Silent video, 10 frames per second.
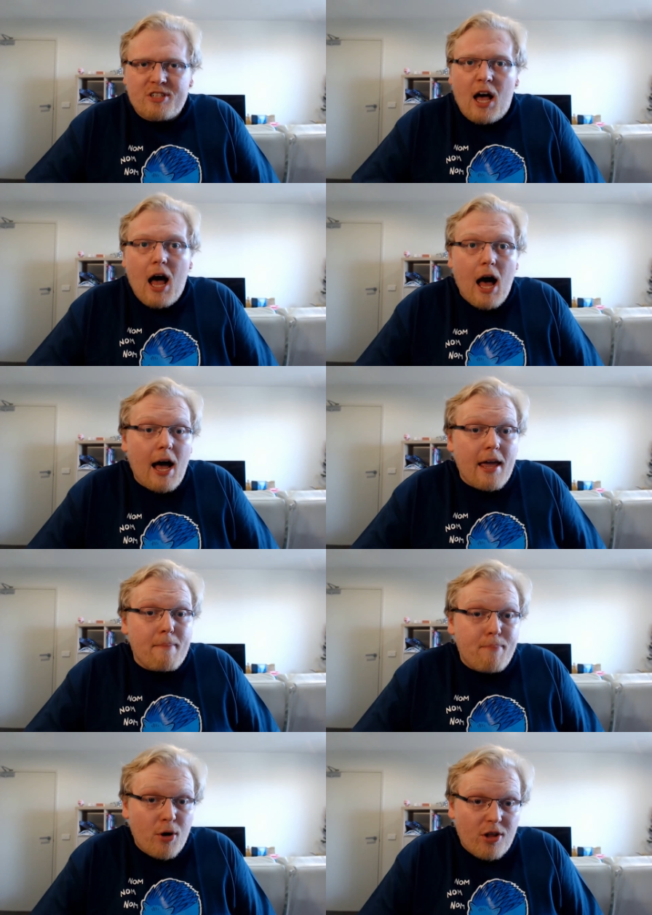a higher
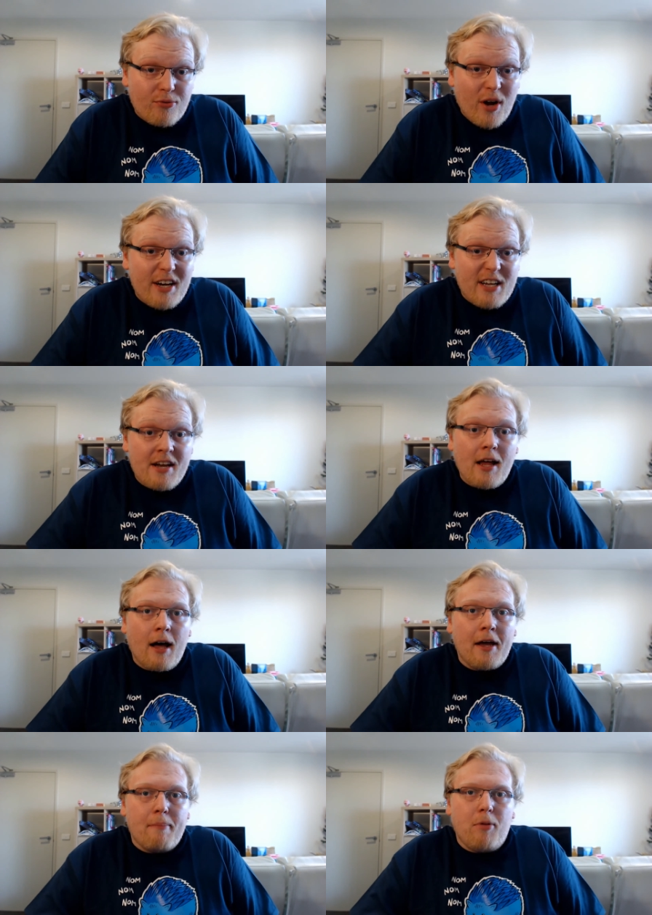birth rate and
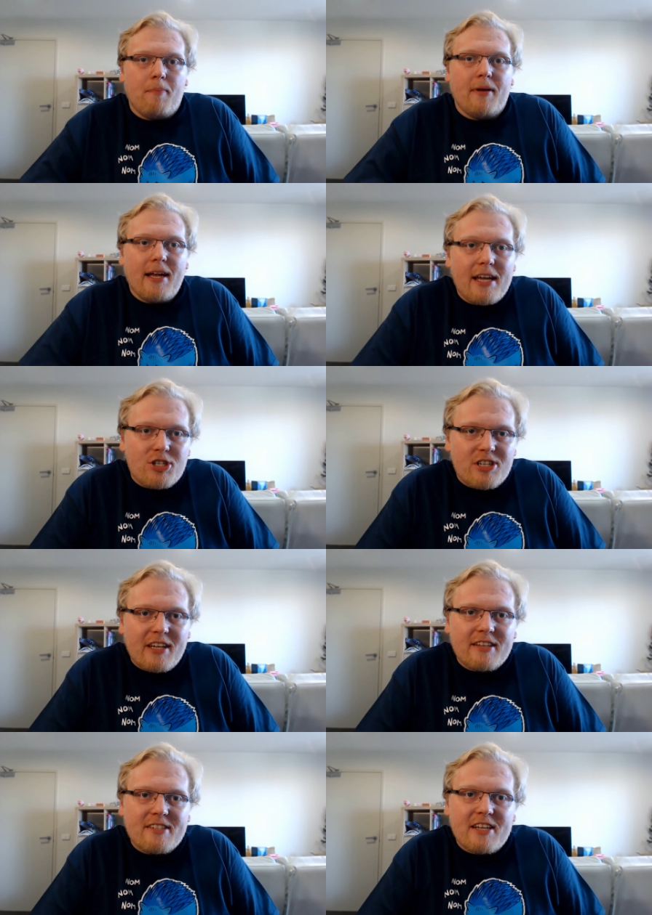higher population
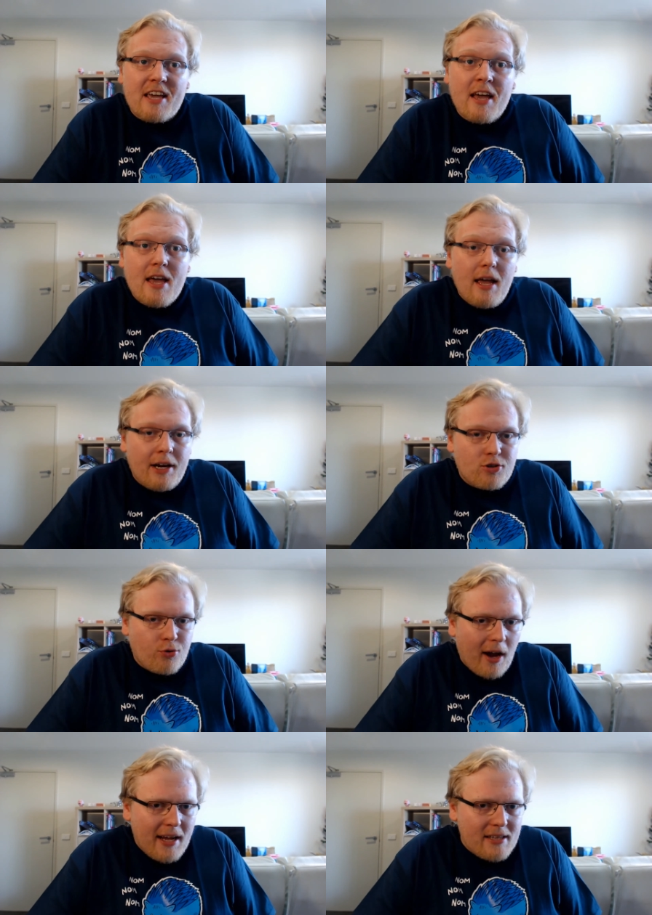density, and
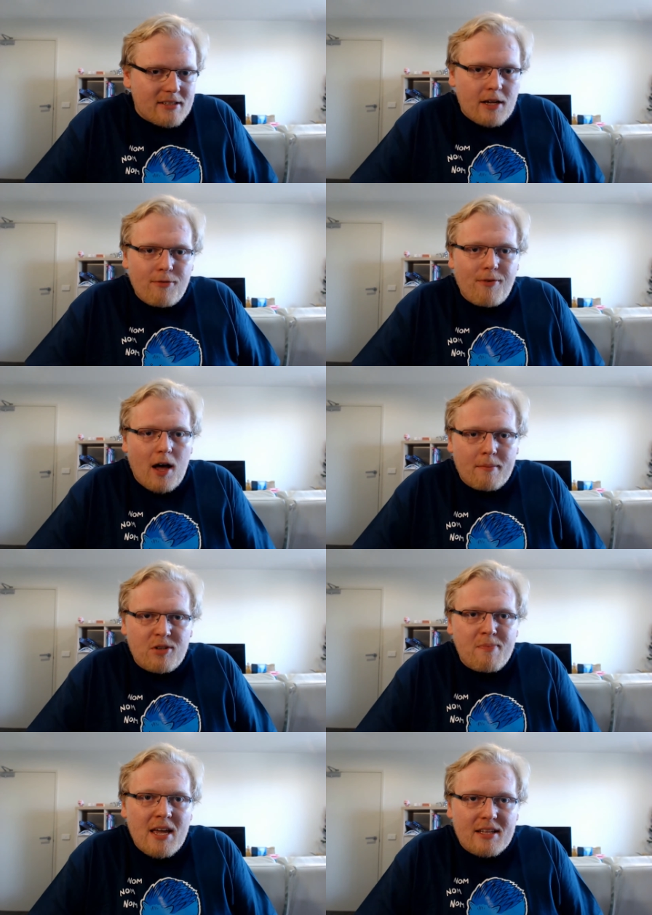grains and farmed
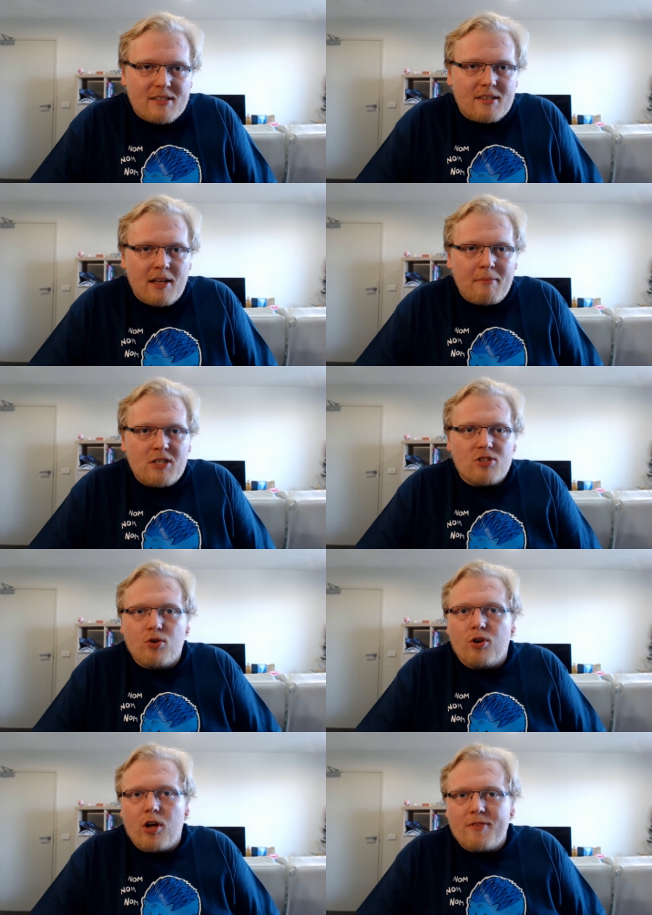meats can be
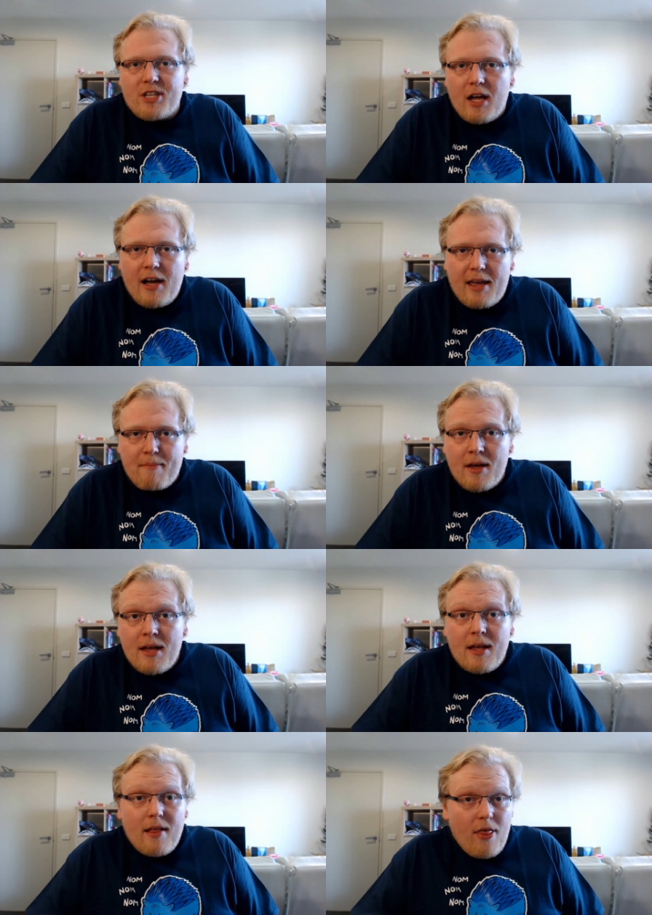stored over time.
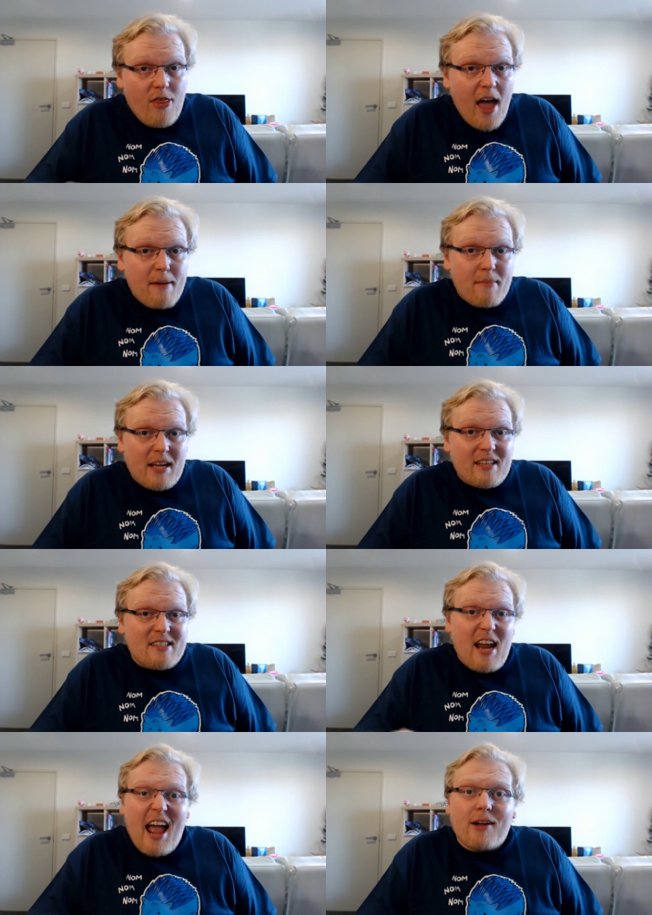That means
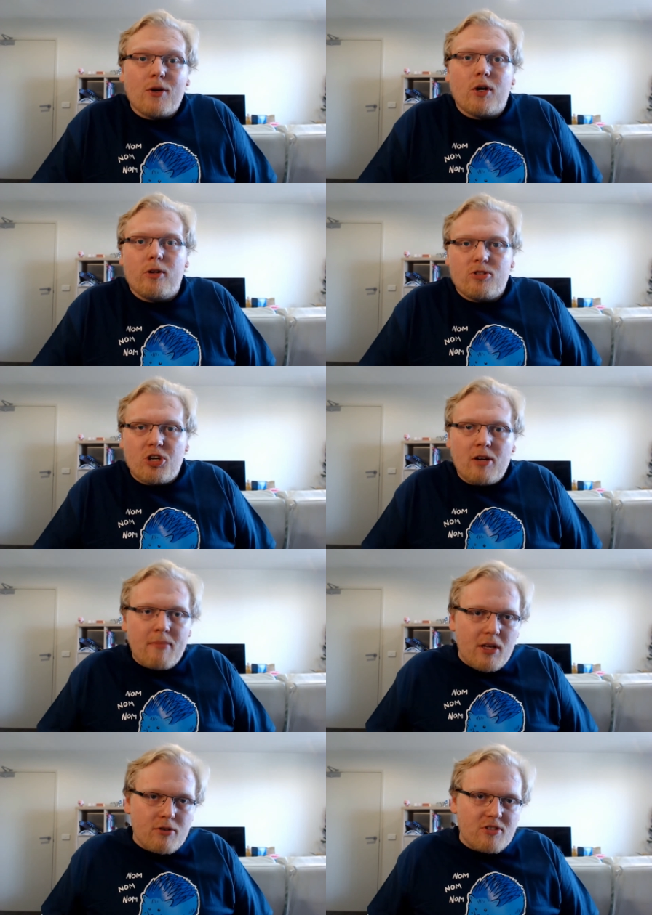that agriculture can be
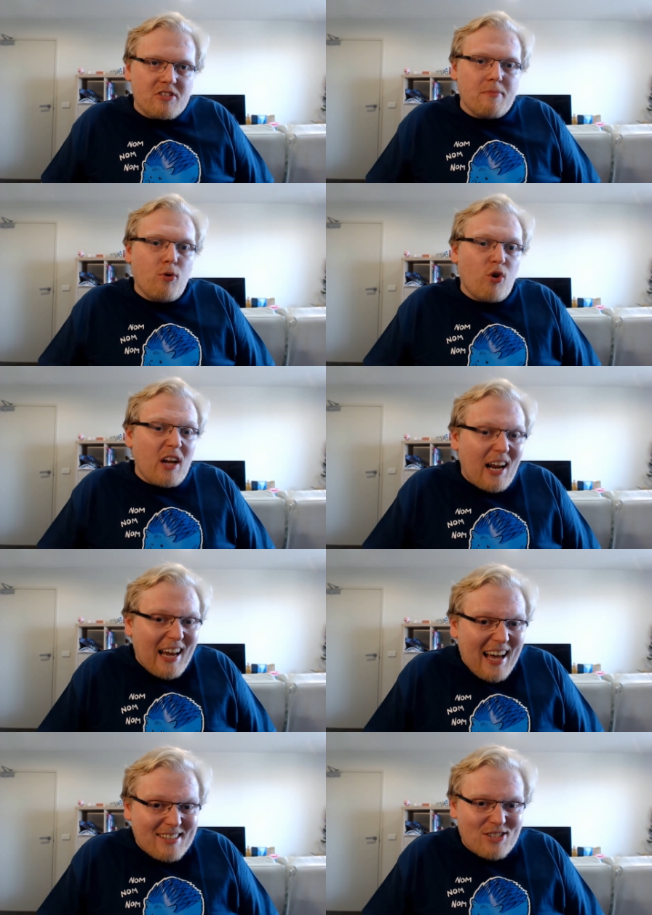used to support
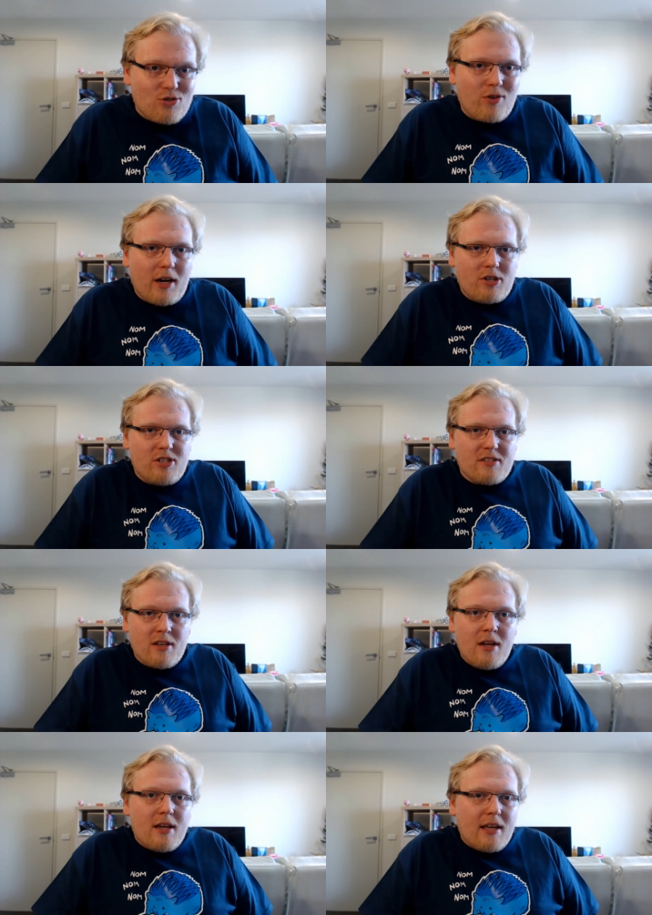class structures
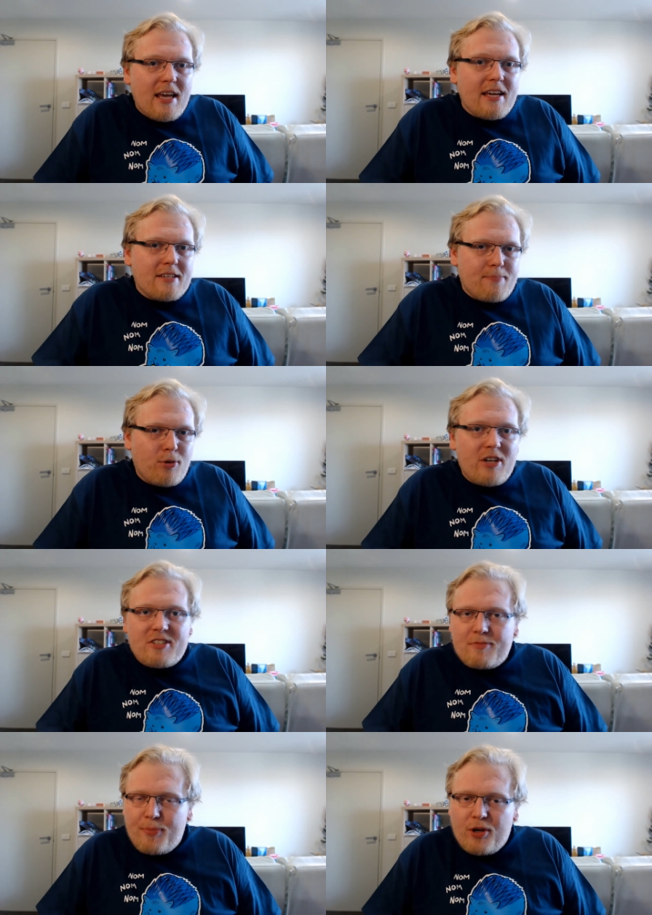kings,
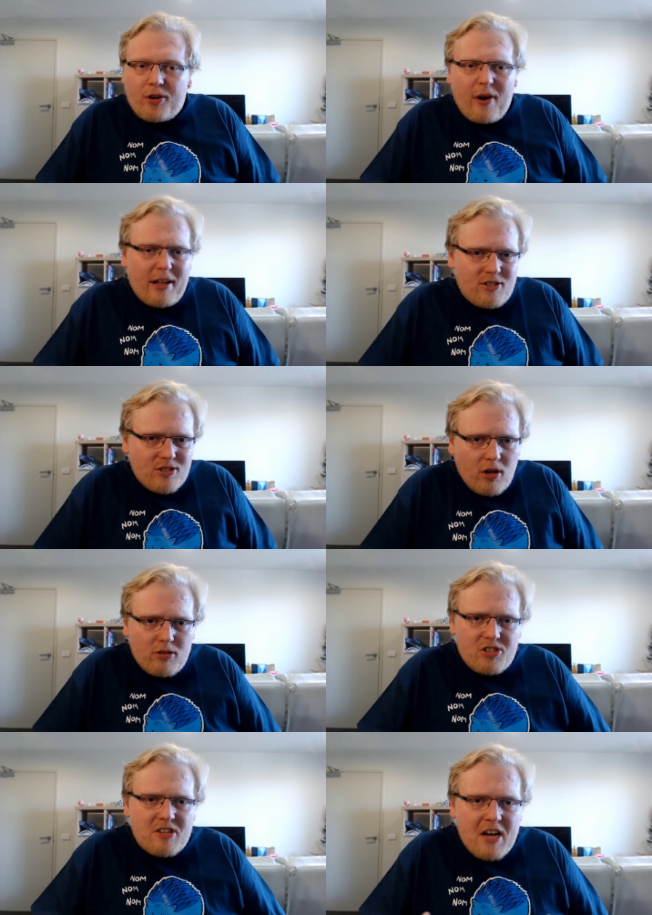priests, bureaucrats,
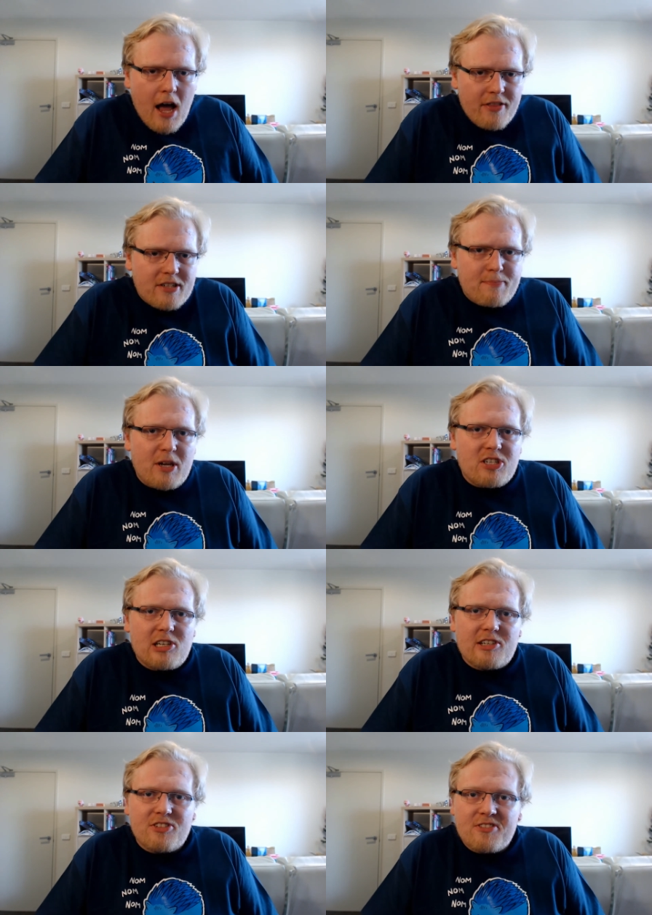soldiers, and other
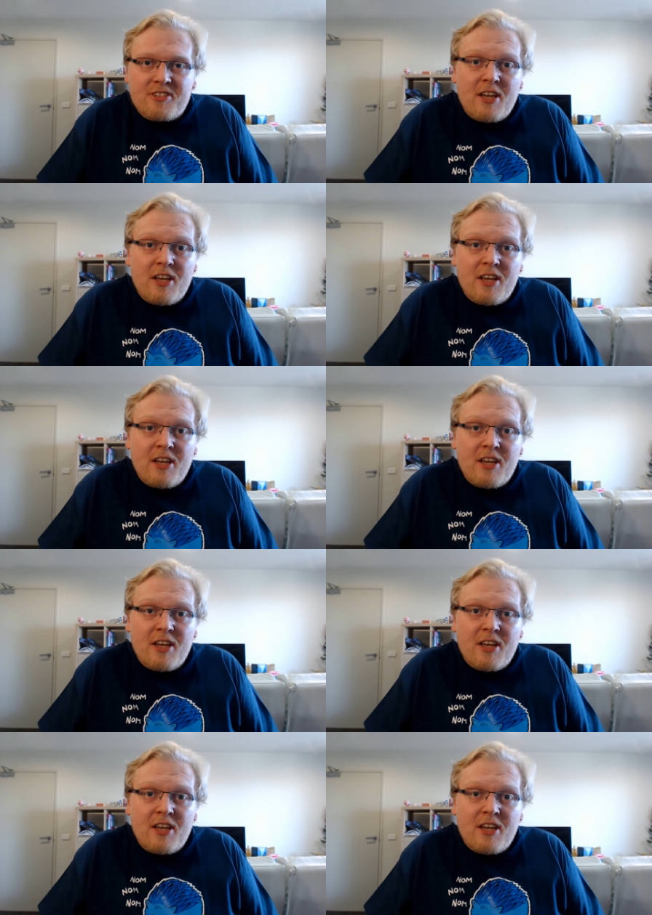specialists.